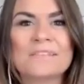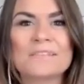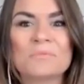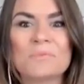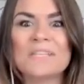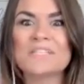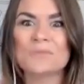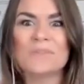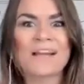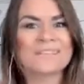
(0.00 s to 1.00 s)
to really
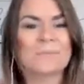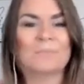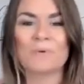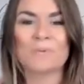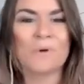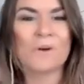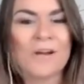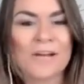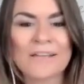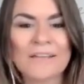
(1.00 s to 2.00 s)
do that deeper
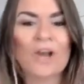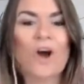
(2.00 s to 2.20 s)
work in the